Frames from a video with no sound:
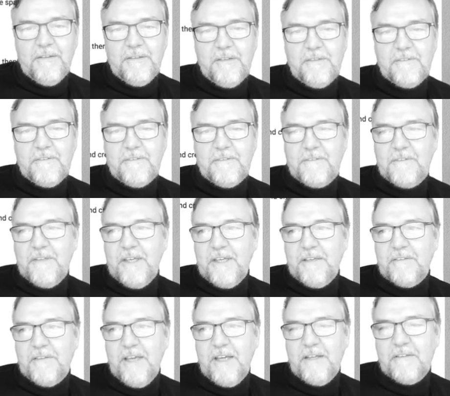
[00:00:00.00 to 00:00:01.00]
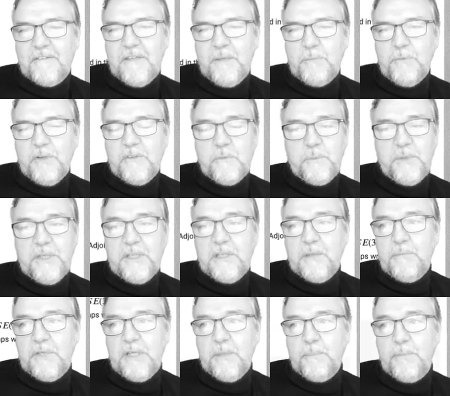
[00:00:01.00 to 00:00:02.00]
This exact same recipe can
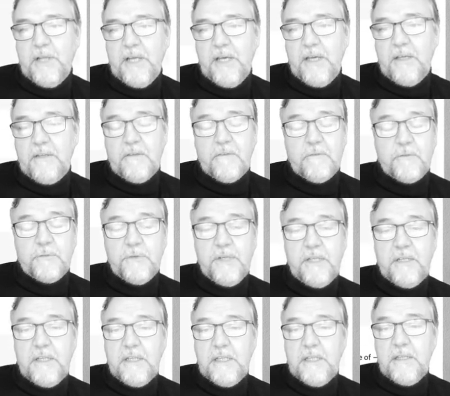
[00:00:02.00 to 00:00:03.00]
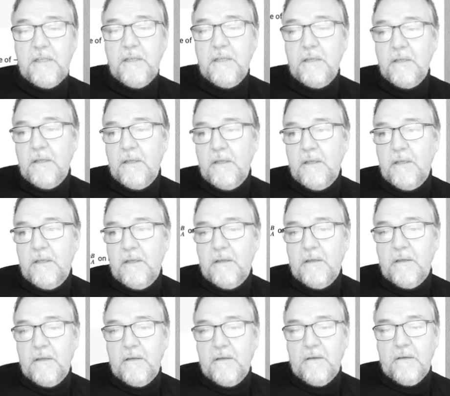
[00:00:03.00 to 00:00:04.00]
be applied in 3D
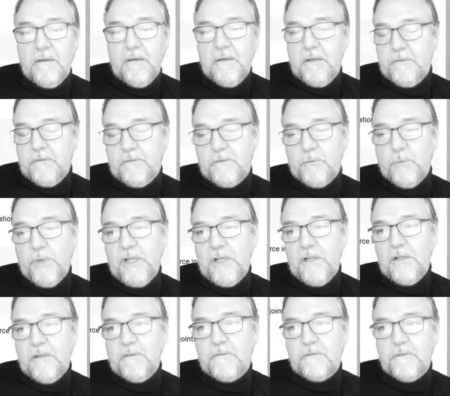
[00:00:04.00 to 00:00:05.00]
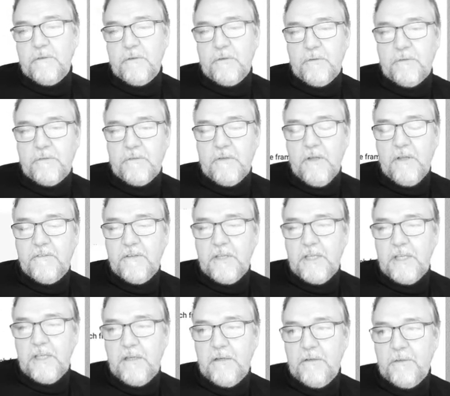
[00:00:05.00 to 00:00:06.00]
as well. So there's
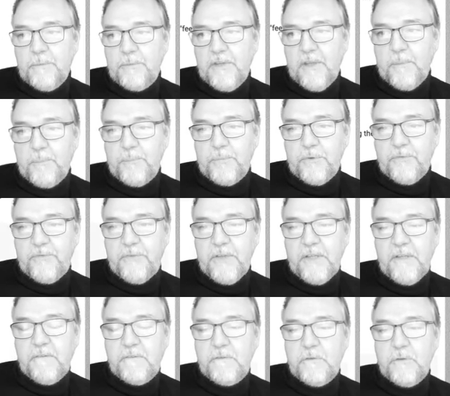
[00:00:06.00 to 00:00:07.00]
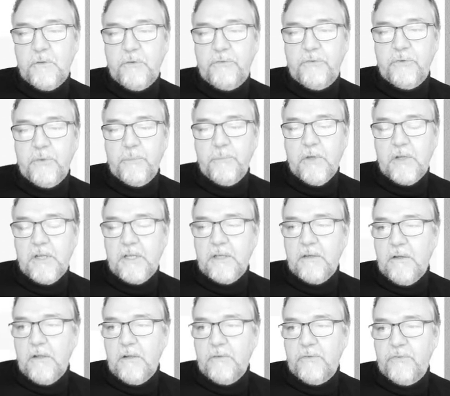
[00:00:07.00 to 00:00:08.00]
nothing here that prevents you from modeling
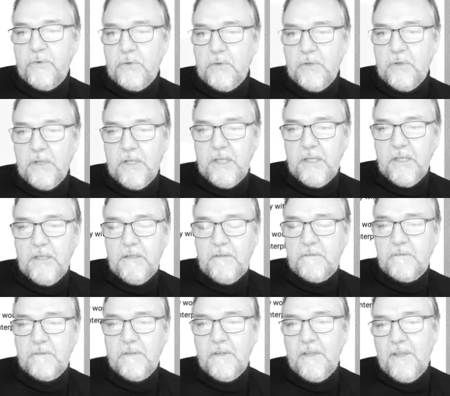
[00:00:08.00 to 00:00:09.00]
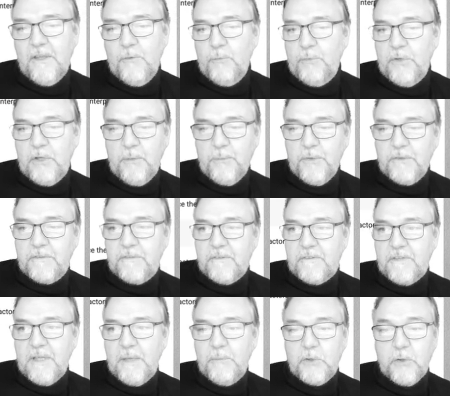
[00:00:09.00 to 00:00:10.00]
all 4 legs with almost the
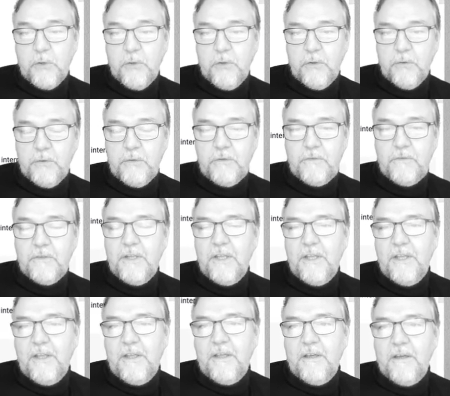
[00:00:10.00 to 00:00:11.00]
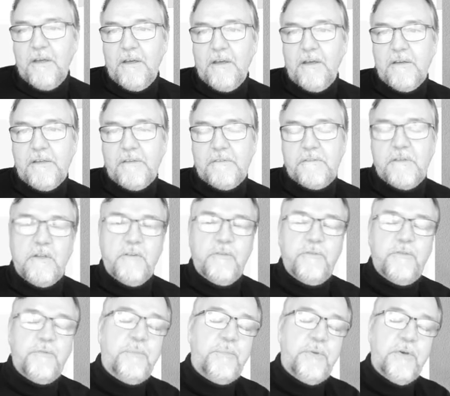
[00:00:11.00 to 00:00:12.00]
same code. Instead
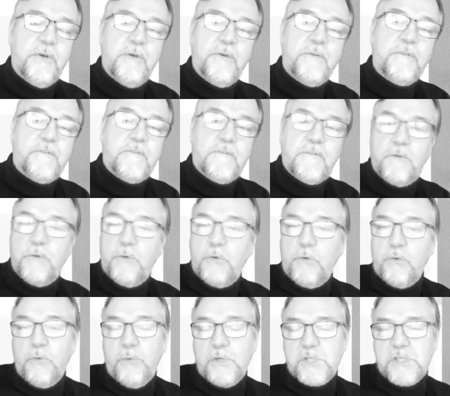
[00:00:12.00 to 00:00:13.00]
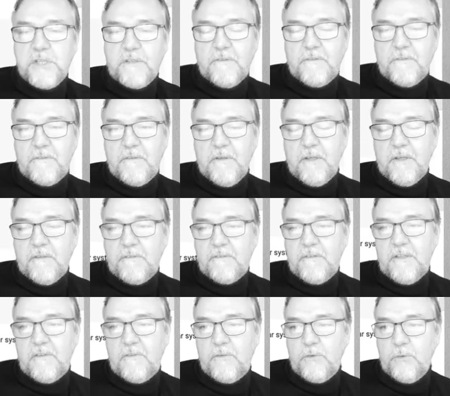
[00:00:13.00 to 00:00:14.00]
of pose 2, which is the
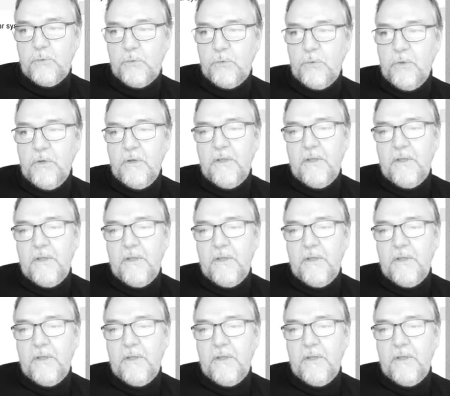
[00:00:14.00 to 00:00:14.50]
SE2